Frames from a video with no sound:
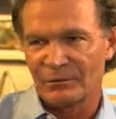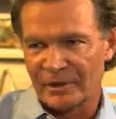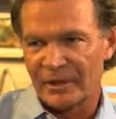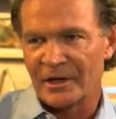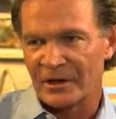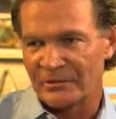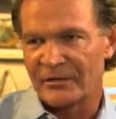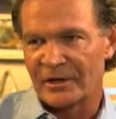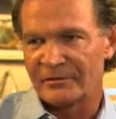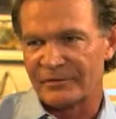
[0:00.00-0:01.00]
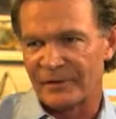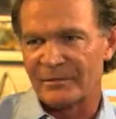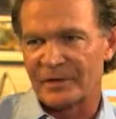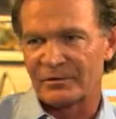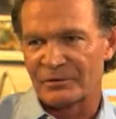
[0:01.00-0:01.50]
really heartfelt
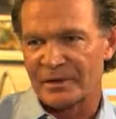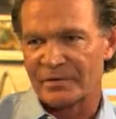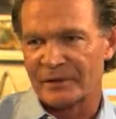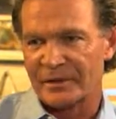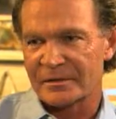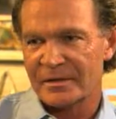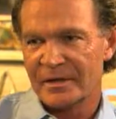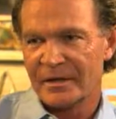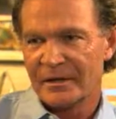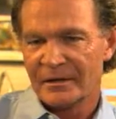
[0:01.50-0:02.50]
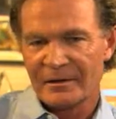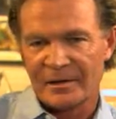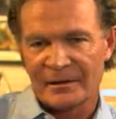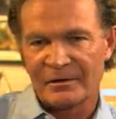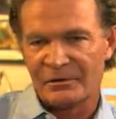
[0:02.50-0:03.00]
fundamental recipes
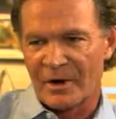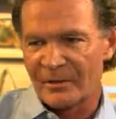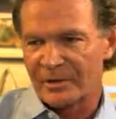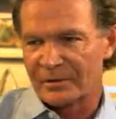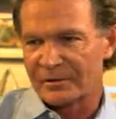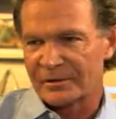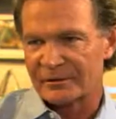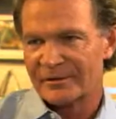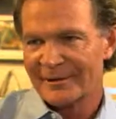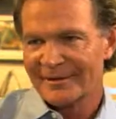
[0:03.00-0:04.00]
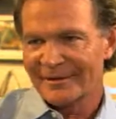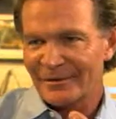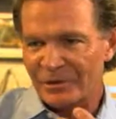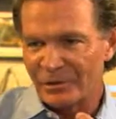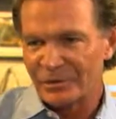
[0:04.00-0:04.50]
that grandmothers and
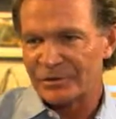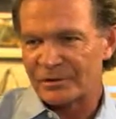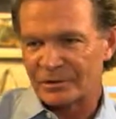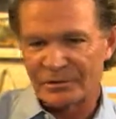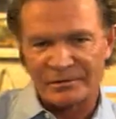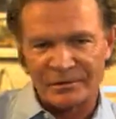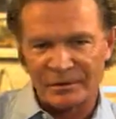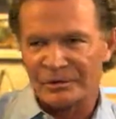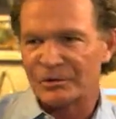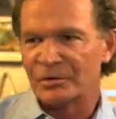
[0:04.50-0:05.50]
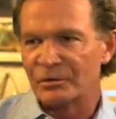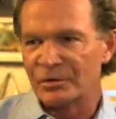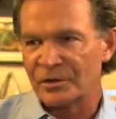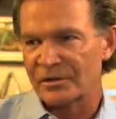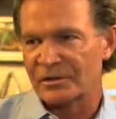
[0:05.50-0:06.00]
old school
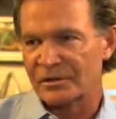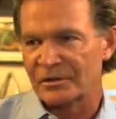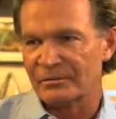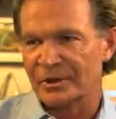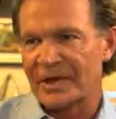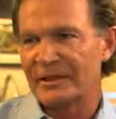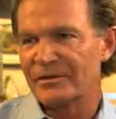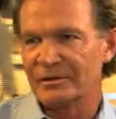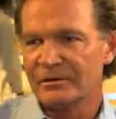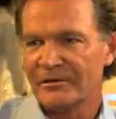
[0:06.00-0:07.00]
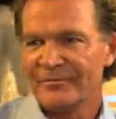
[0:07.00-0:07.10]
cooks could relate to.